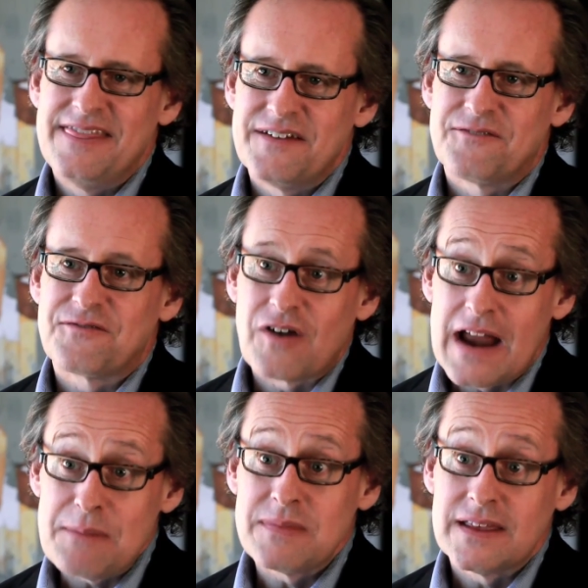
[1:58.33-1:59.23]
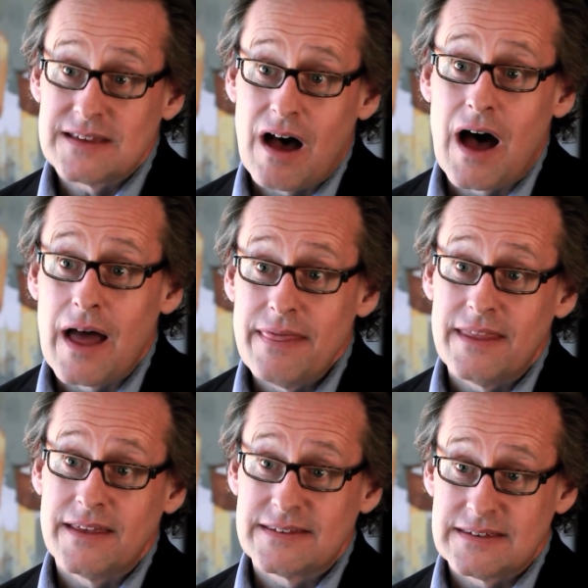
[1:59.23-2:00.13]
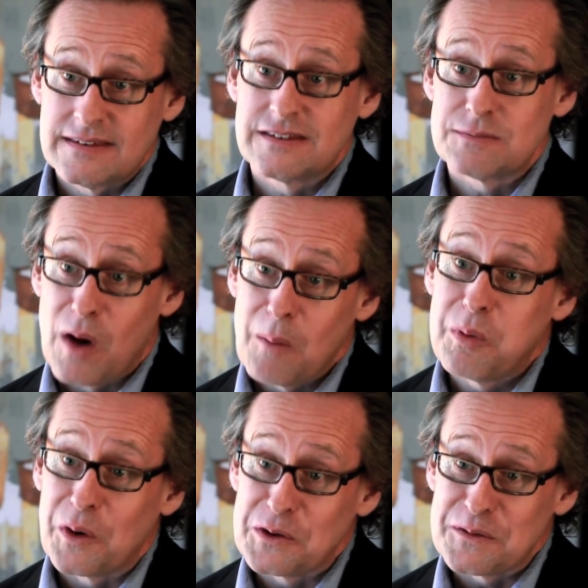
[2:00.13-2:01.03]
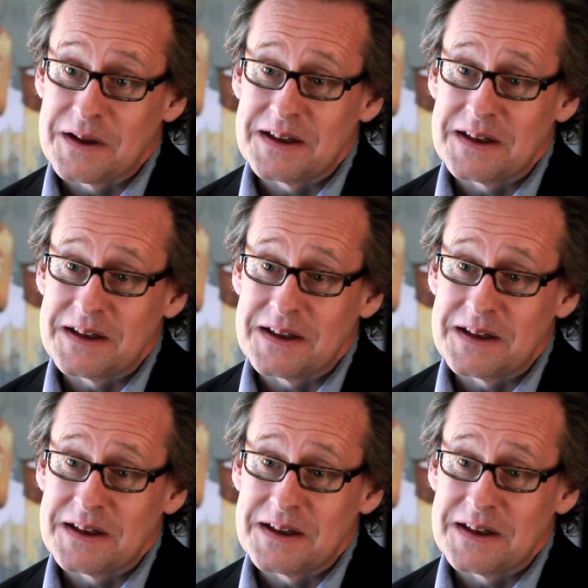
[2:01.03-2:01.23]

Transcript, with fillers: The frame that's on this small portrait